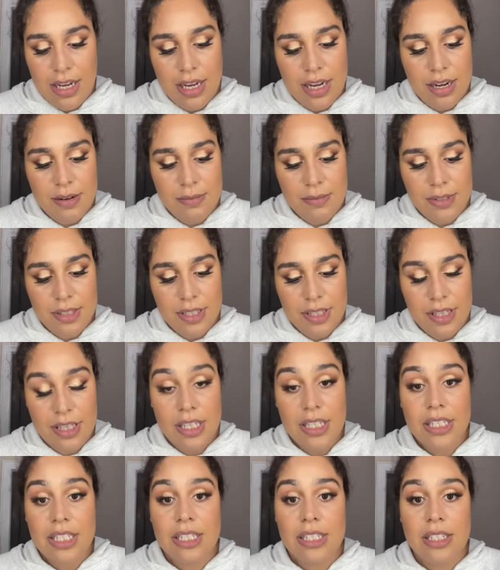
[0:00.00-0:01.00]
Yep, so
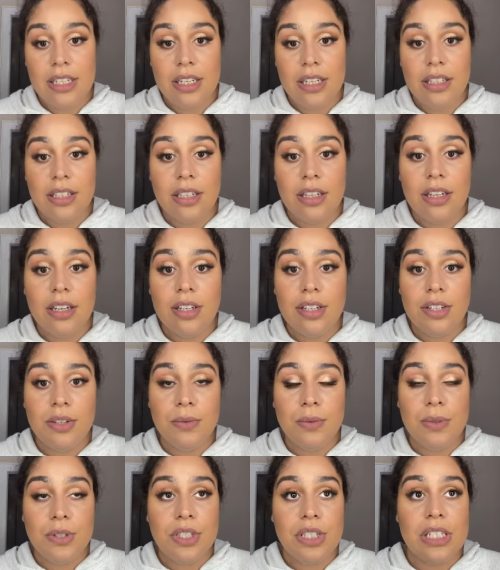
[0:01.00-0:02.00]
this is the look.
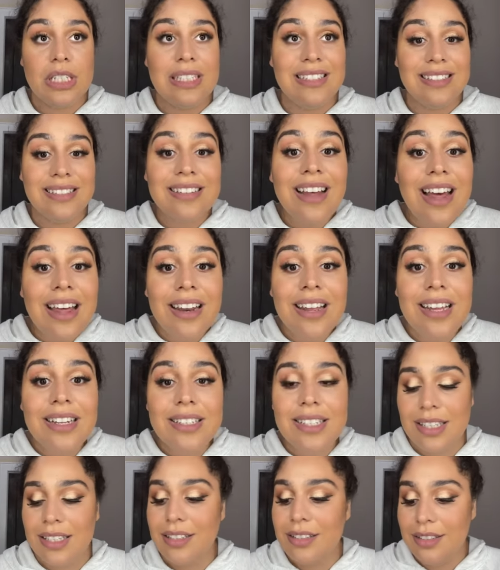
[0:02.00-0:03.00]
You would just set
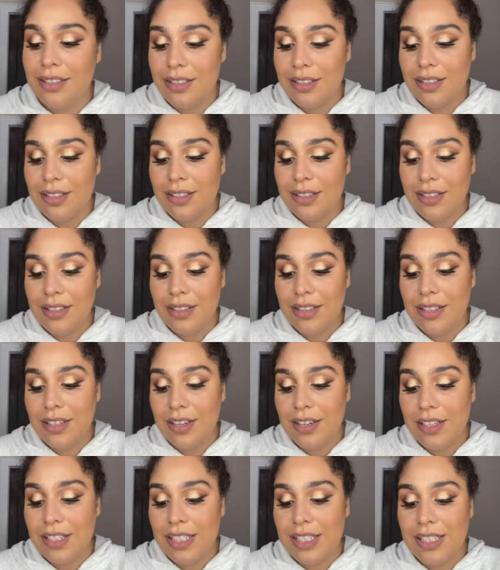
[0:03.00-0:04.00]
it,
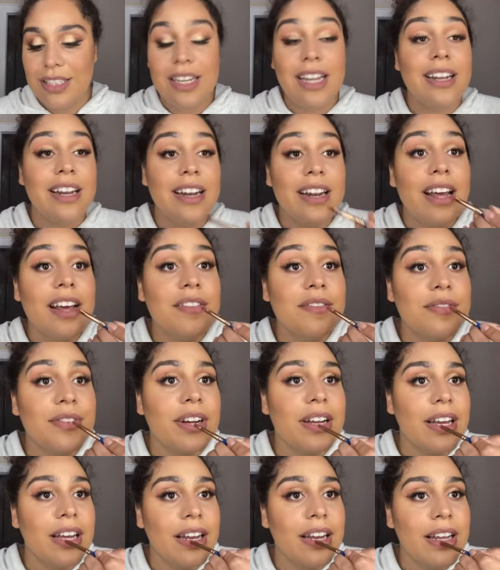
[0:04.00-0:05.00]
set it and
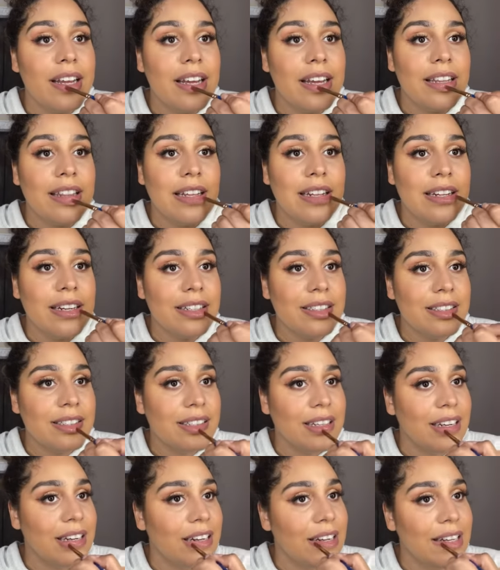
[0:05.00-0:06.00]
forget it. I think
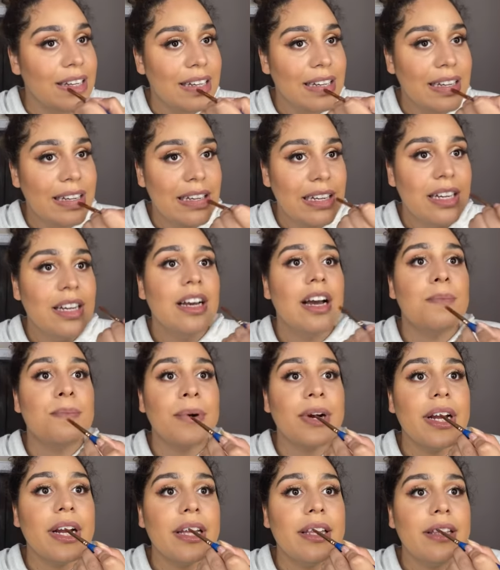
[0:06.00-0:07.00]
there's like a
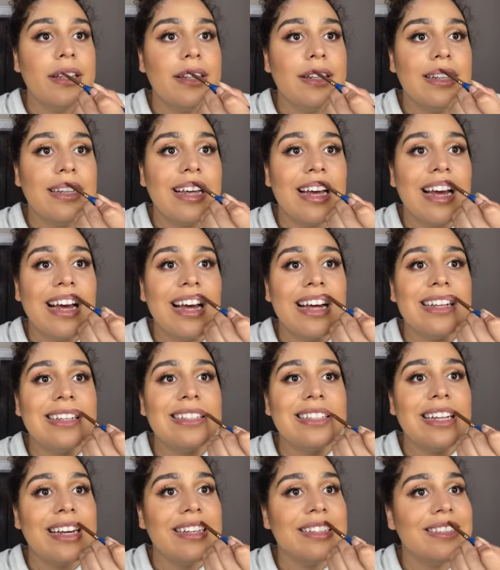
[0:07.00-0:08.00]
brand that
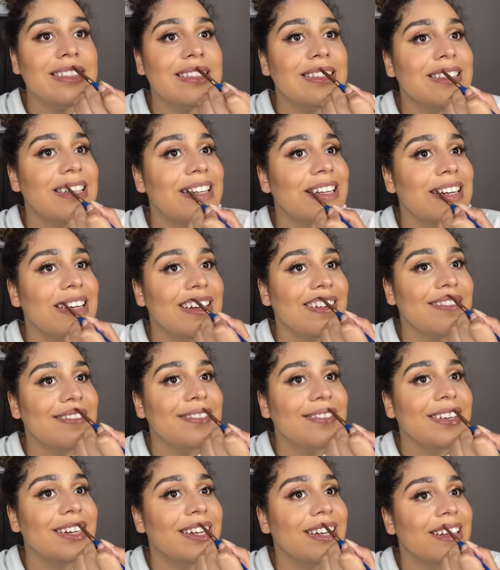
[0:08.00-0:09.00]
has that set it
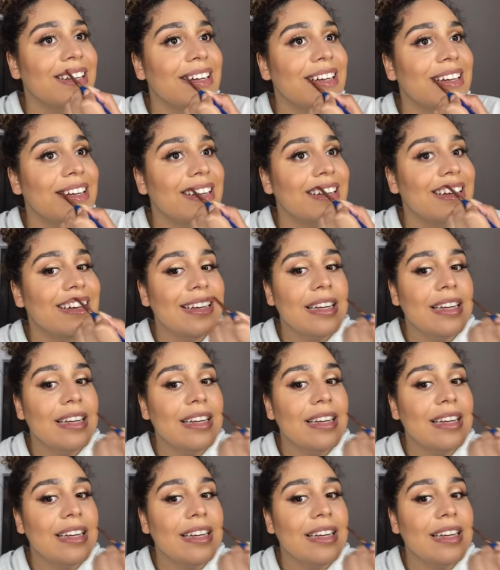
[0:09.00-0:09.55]
and forget it.